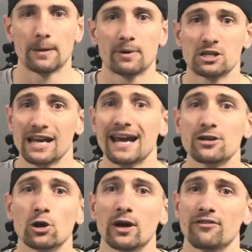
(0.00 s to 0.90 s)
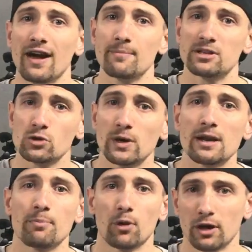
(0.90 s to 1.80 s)
Because I know if I'm between
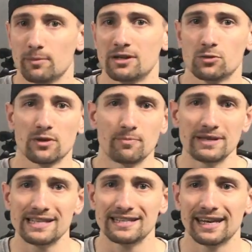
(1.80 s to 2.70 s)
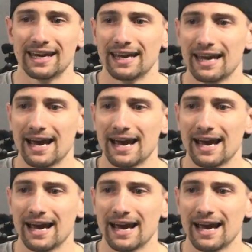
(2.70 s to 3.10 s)
appointments with a busy day